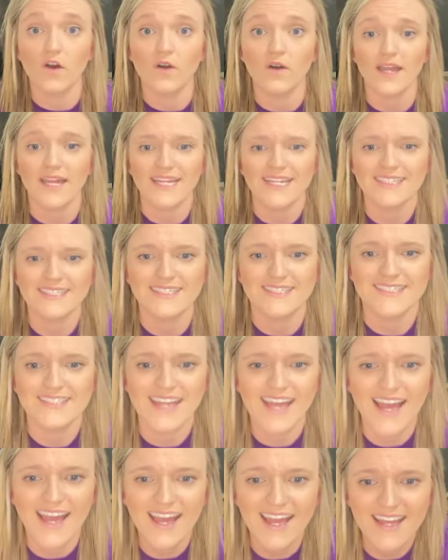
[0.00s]

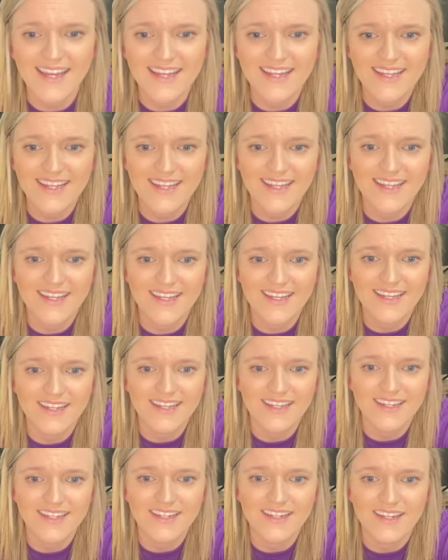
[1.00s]

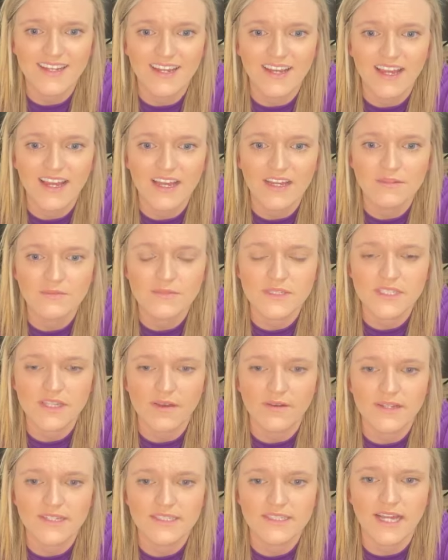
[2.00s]
excited. I'm
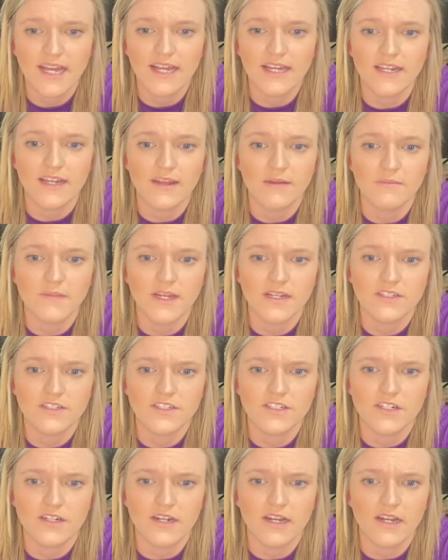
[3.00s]
so excited. I'm not
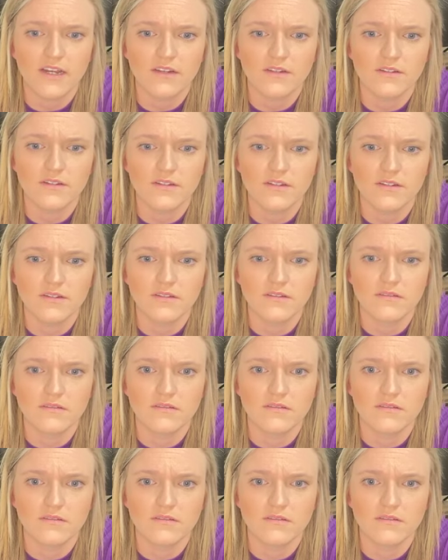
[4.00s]
sure how to